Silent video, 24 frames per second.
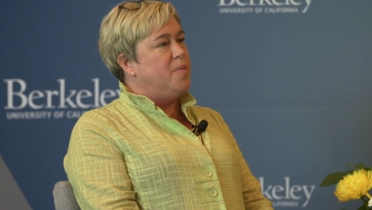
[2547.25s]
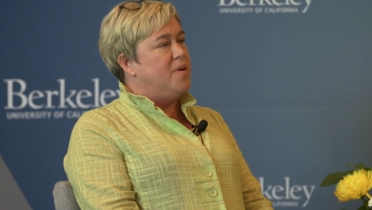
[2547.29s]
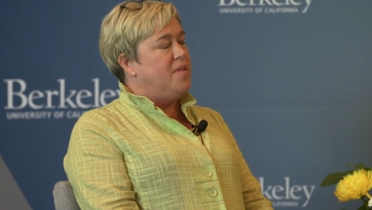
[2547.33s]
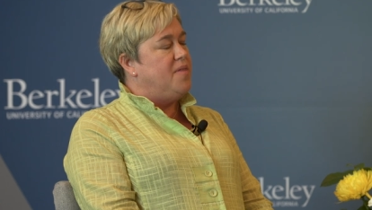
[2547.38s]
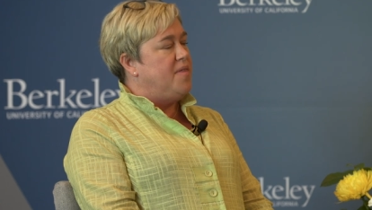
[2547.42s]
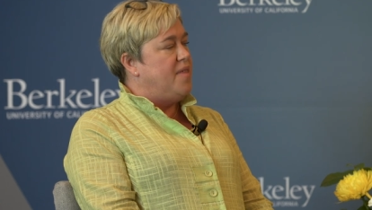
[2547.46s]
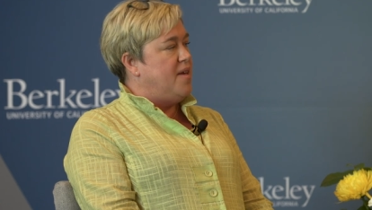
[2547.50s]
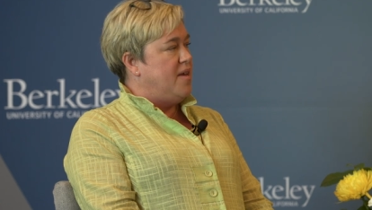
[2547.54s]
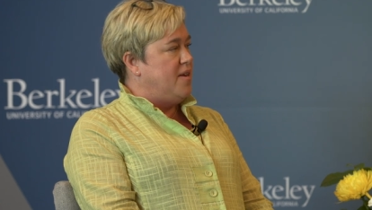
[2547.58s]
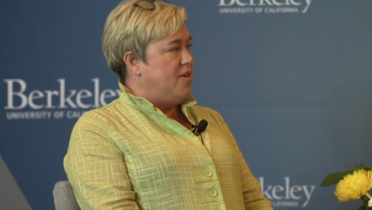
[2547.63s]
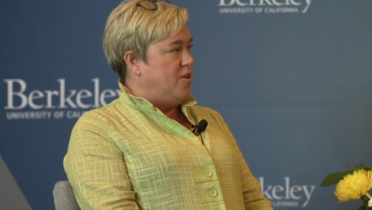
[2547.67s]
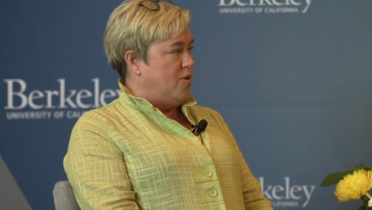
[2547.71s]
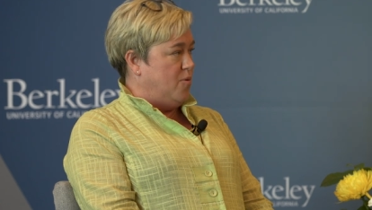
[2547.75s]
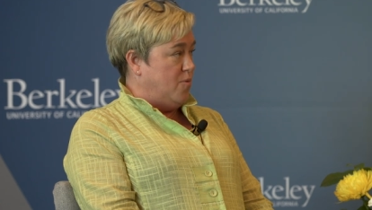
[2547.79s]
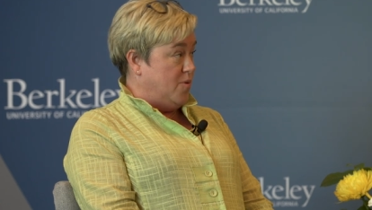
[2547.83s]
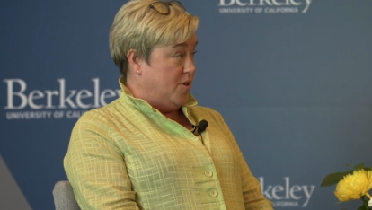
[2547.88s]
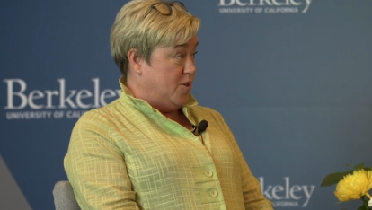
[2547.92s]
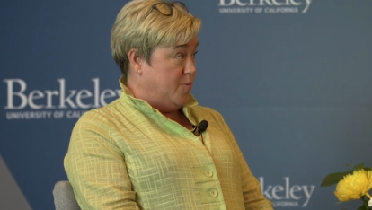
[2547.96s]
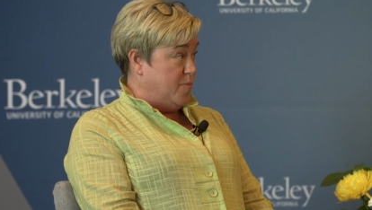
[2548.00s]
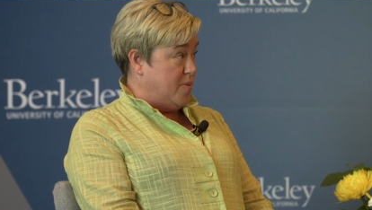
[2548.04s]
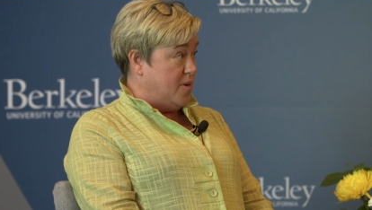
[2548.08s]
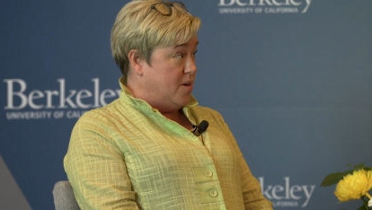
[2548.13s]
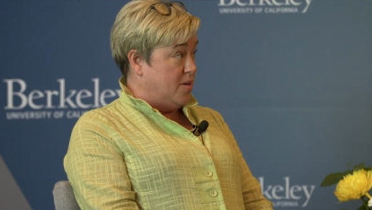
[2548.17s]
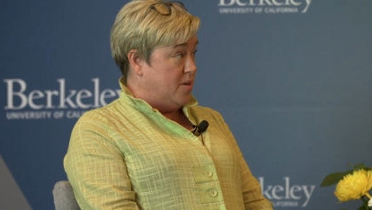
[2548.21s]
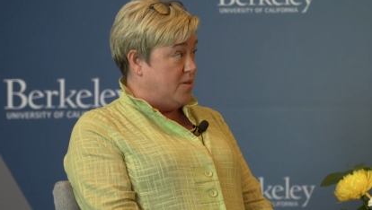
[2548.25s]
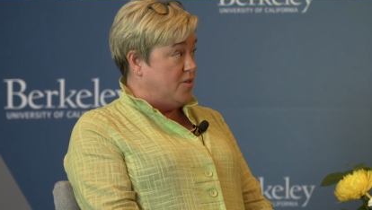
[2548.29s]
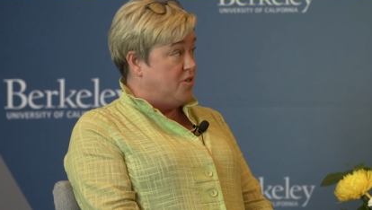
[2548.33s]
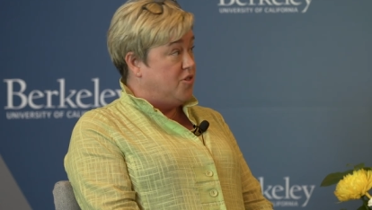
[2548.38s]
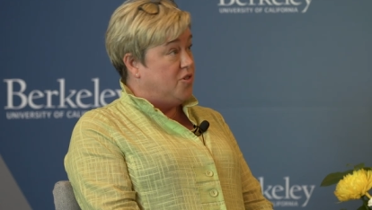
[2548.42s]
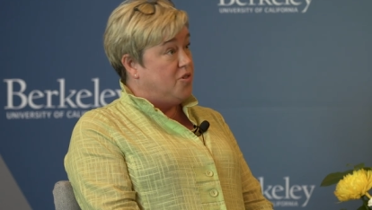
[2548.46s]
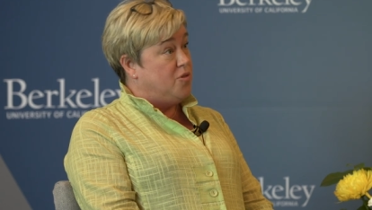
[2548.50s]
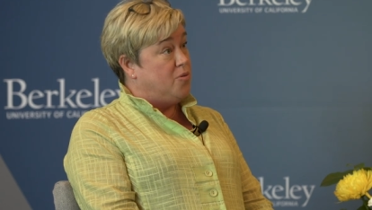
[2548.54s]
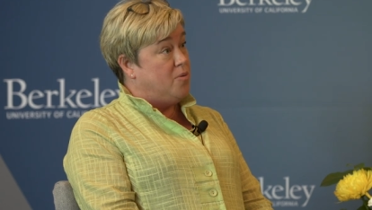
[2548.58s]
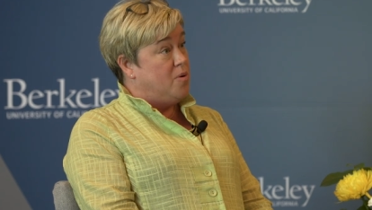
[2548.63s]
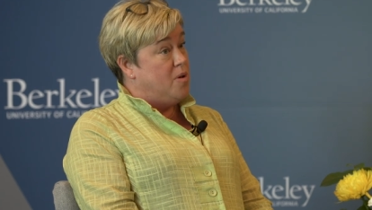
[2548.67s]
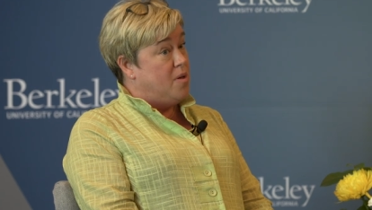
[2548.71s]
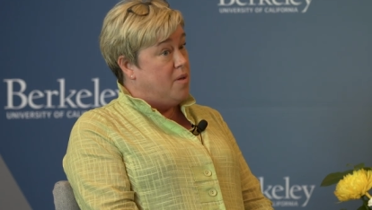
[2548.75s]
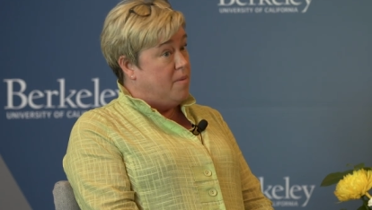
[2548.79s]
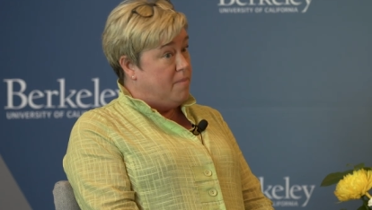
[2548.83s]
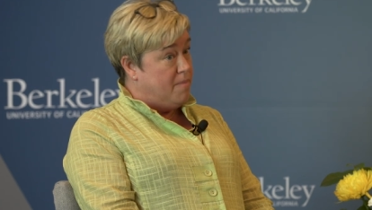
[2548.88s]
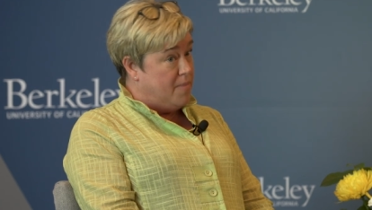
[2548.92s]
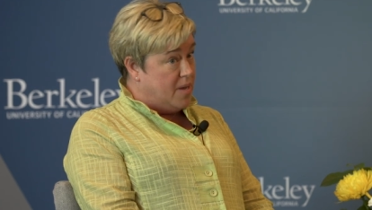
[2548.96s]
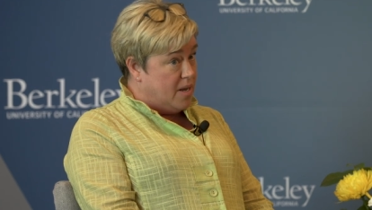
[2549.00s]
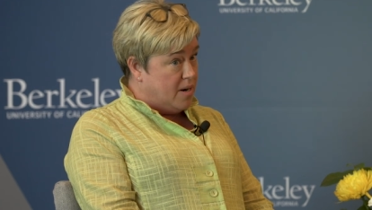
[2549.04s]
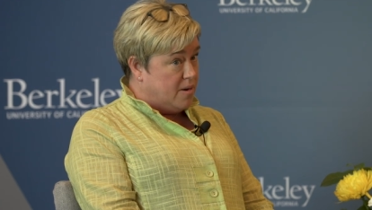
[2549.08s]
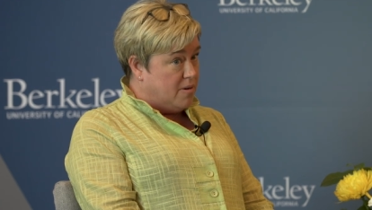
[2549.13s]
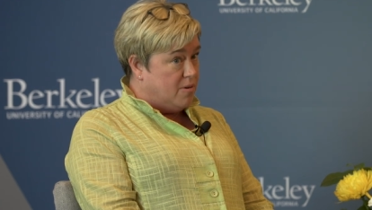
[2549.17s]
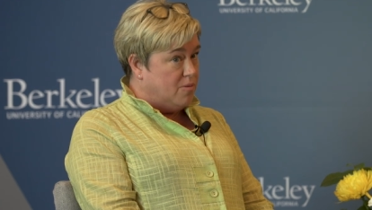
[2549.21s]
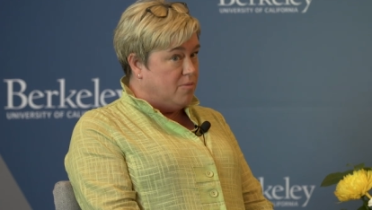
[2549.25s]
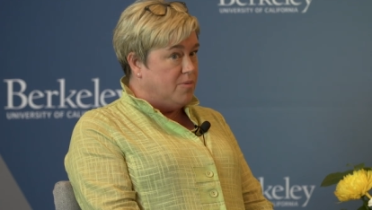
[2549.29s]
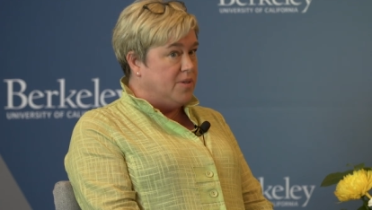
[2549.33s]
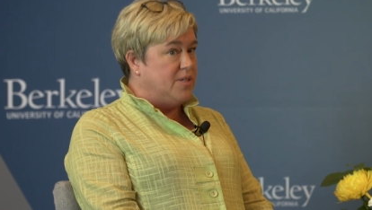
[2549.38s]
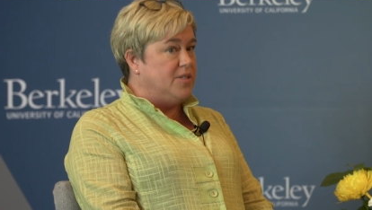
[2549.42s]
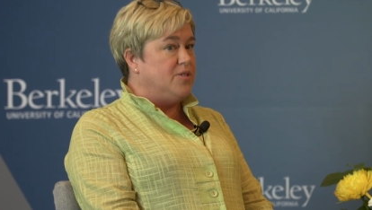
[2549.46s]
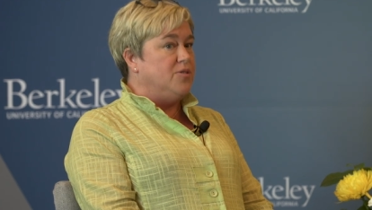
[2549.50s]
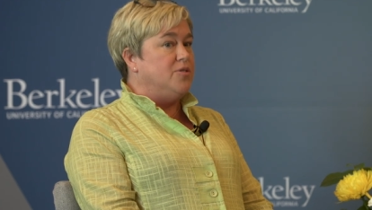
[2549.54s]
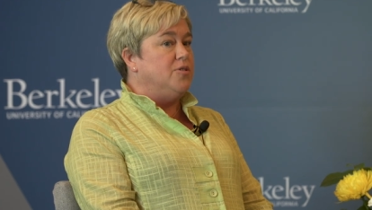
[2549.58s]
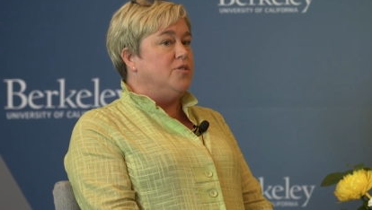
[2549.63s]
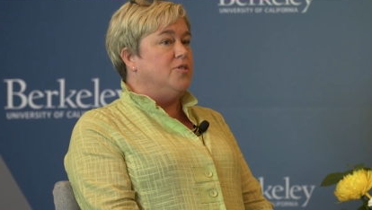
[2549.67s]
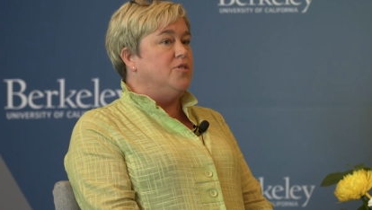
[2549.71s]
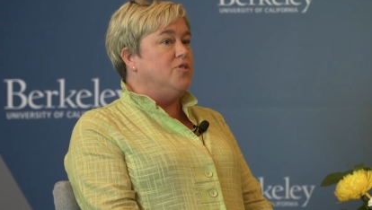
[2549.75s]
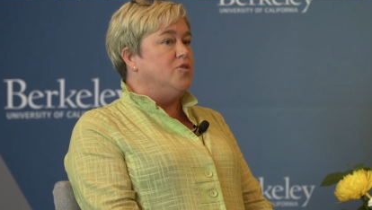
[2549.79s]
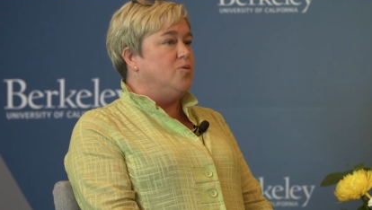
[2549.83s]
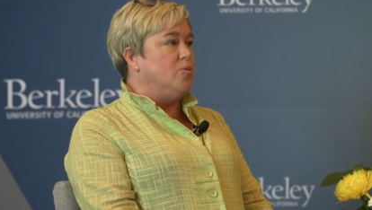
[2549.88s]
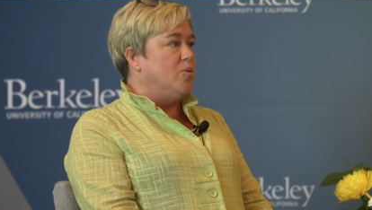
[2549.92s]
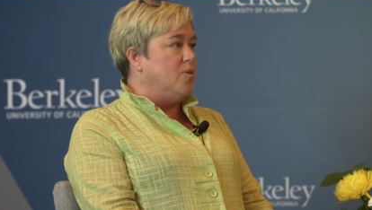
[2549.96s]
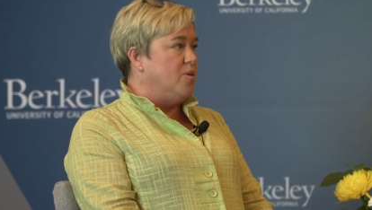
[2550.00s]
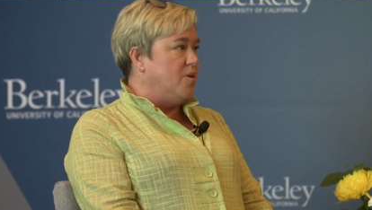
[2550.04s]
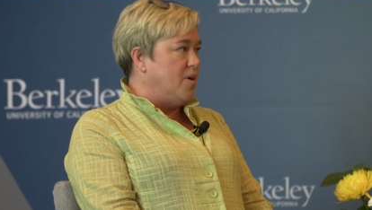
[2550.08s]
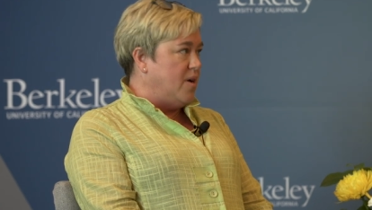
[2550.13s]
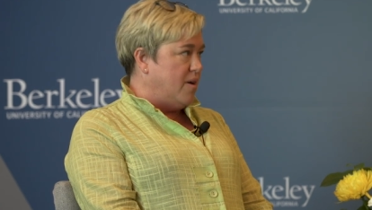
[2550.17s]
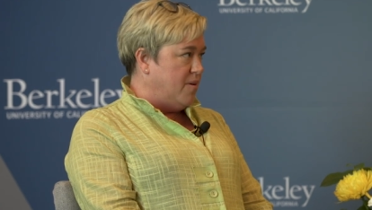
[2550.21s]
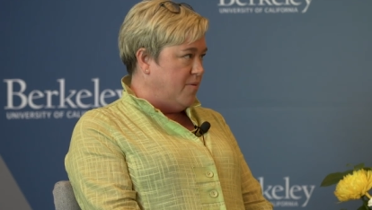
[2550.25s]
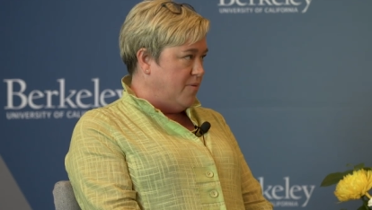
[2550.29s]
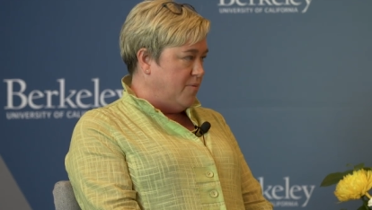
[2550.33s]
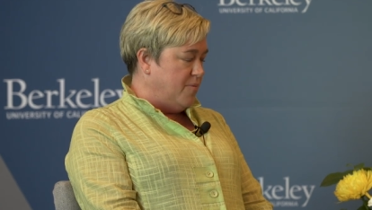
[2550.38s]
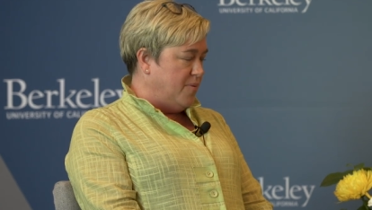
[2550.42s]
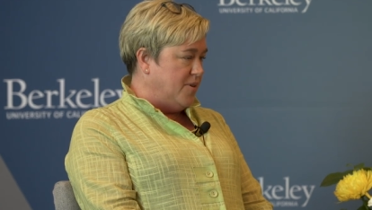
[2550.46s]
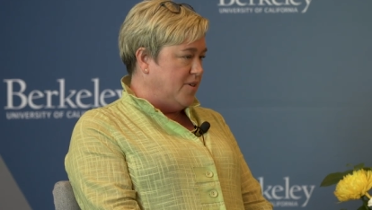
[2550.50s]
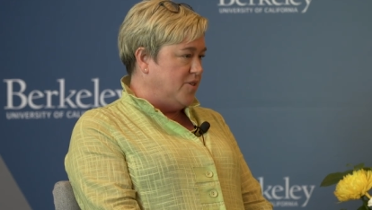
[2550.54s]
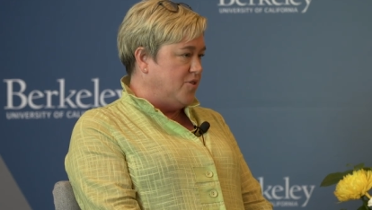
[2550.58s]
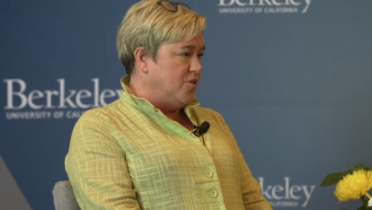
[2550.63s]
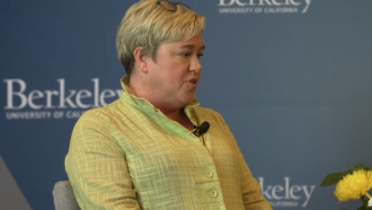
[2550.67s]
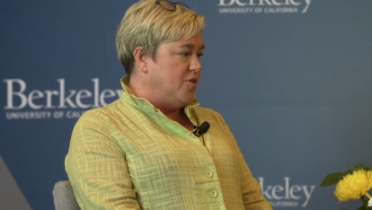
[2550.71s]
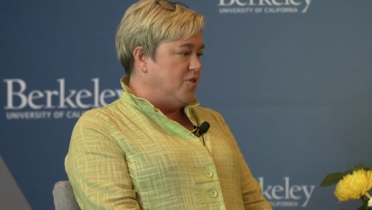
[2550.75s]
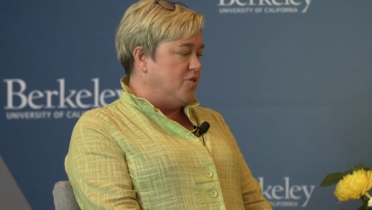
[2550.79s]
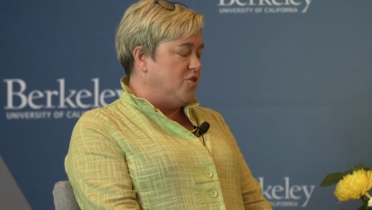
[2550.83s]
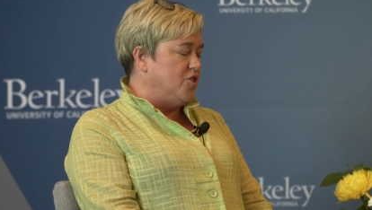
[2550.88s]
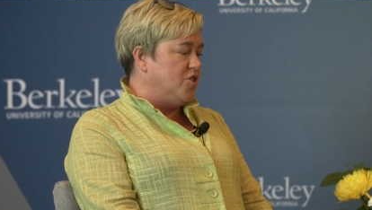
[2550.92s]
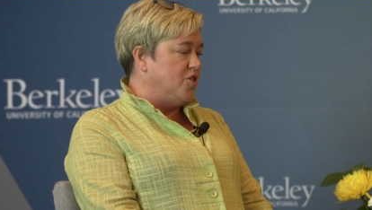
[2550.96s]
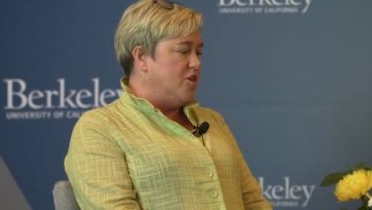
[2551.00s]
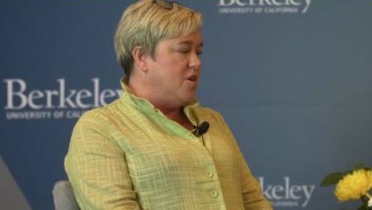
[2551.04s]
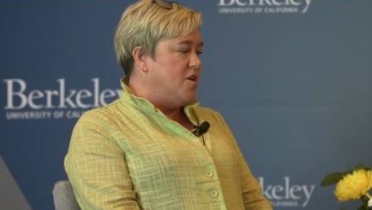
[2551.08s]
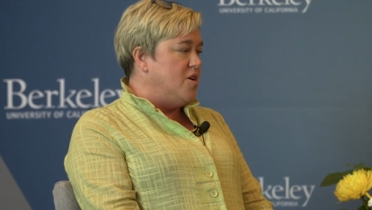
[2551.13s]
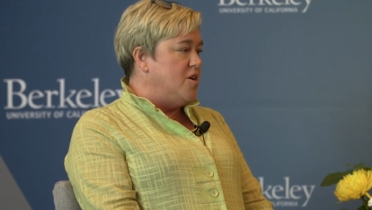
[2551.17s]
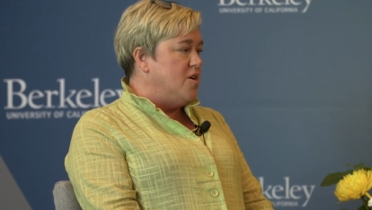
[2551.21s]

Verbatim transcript: but they do respond to medical research or health research.